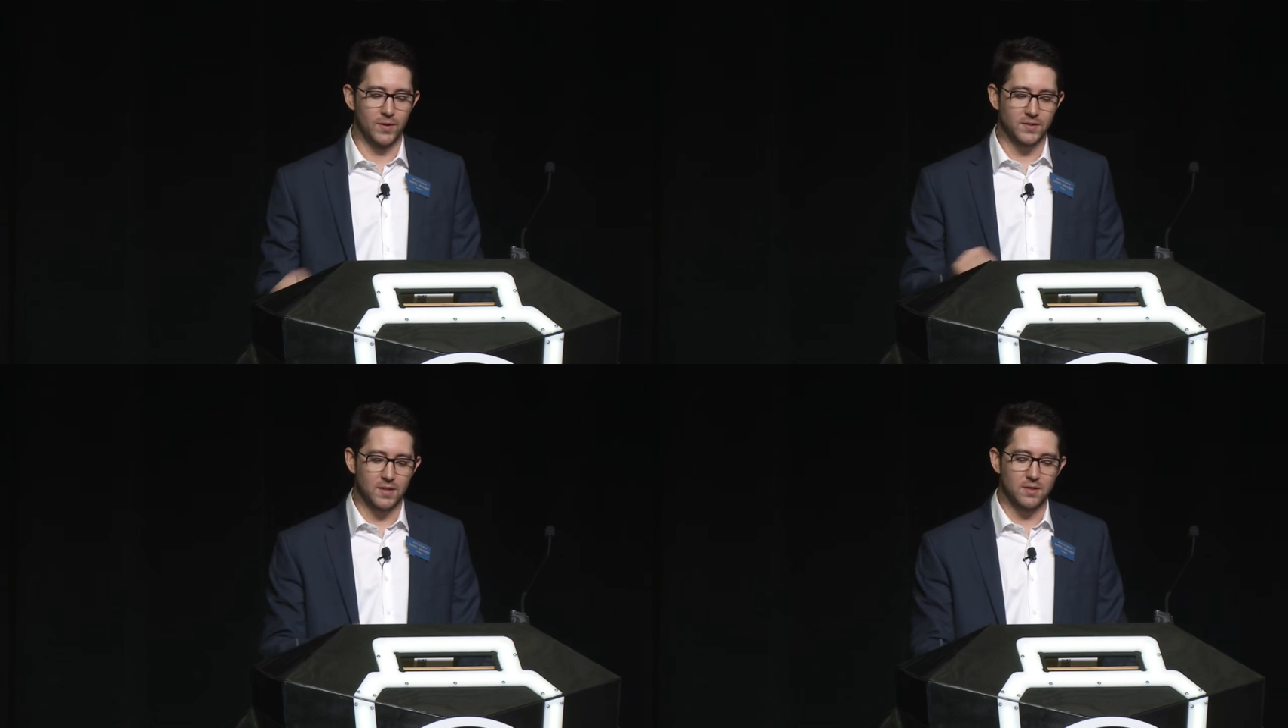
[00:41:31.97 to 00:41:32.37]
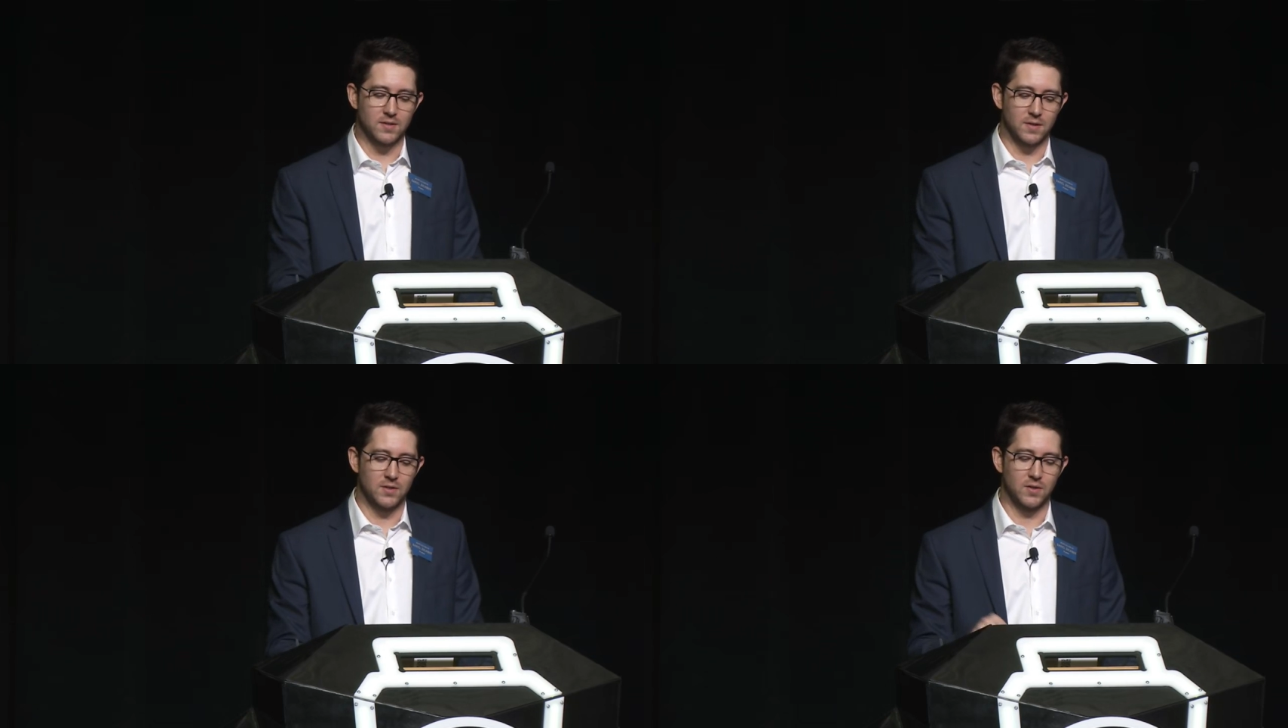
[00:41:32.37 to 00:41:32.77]
This
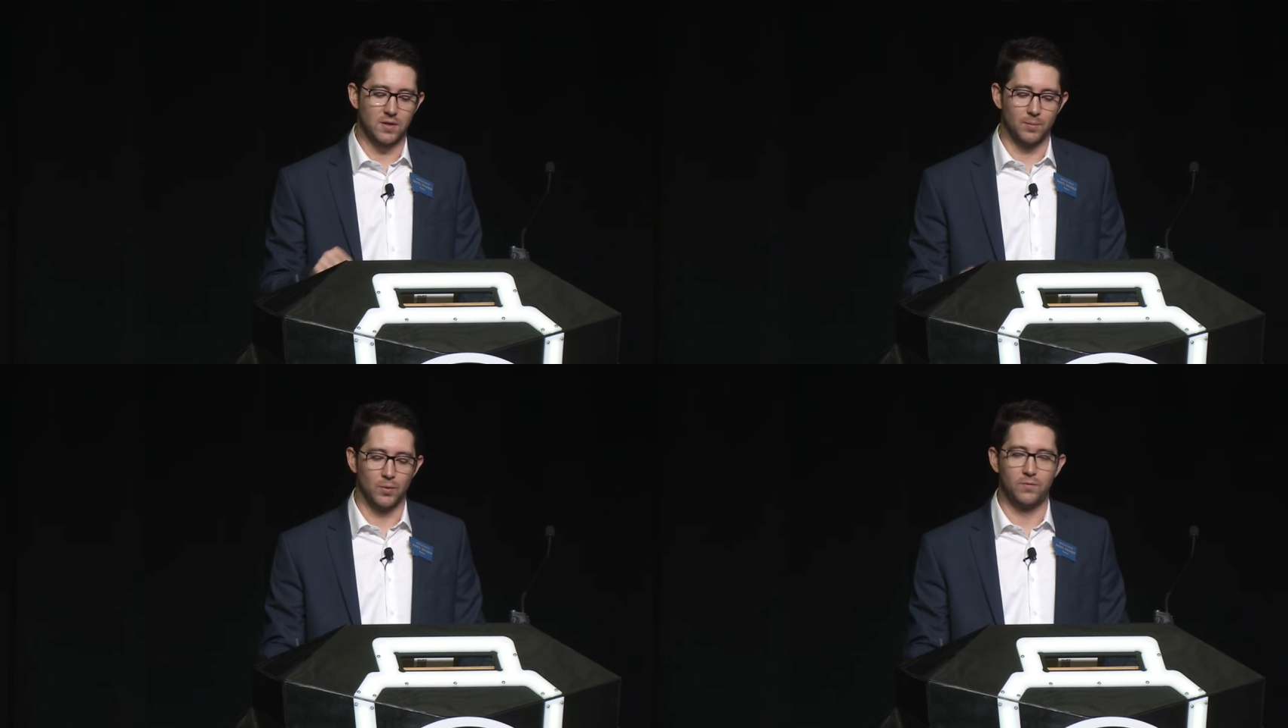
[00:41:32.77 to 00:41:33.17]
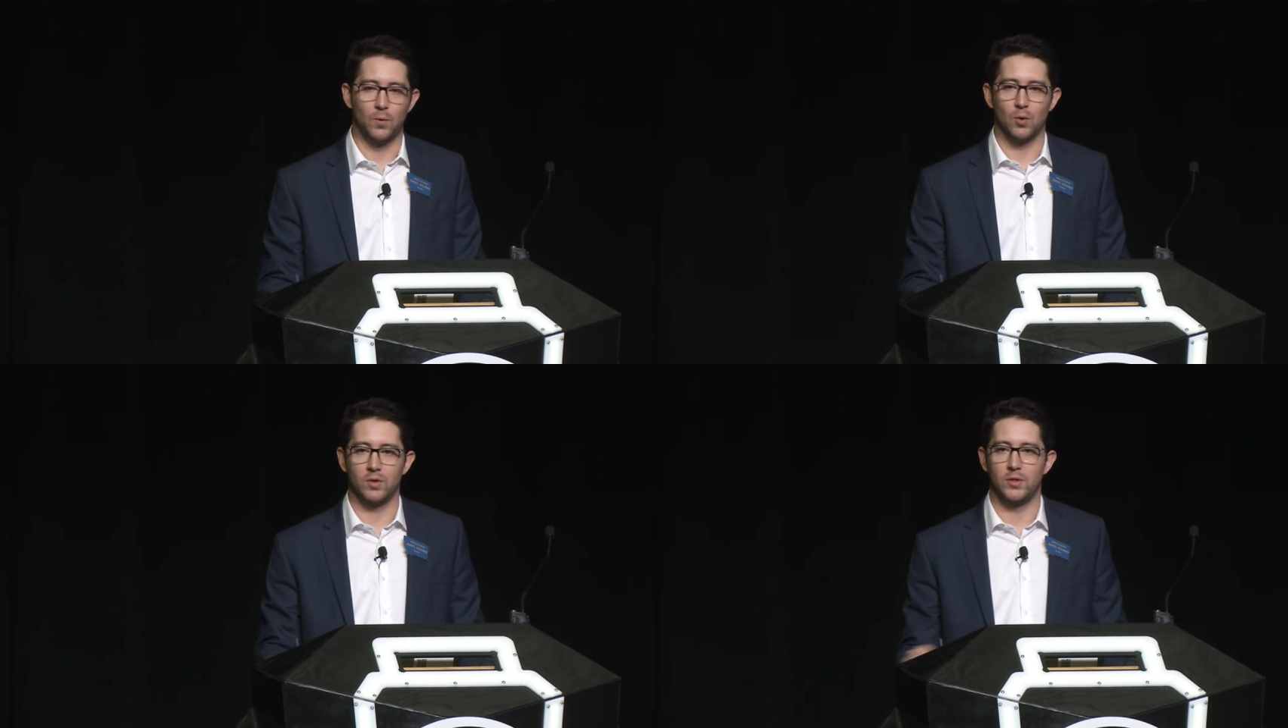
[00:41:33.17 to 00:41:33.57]
legislation can move
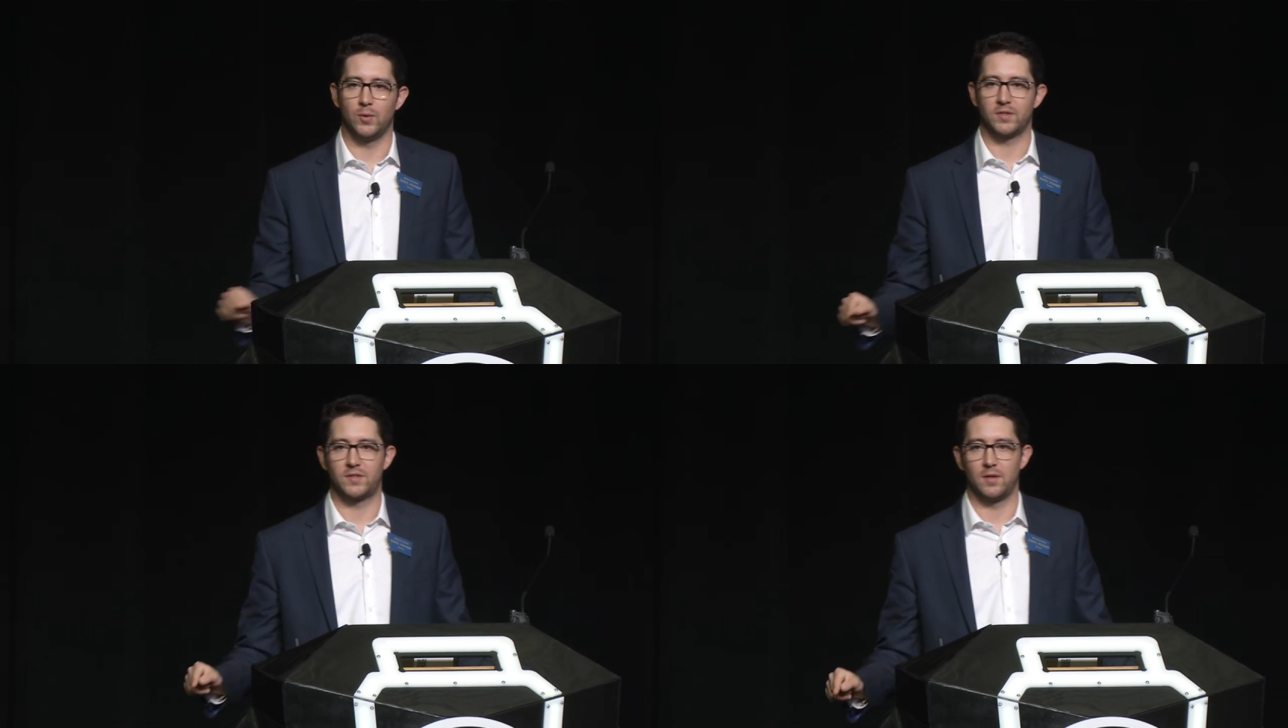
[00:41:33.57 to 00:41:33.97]
forward in the U.S.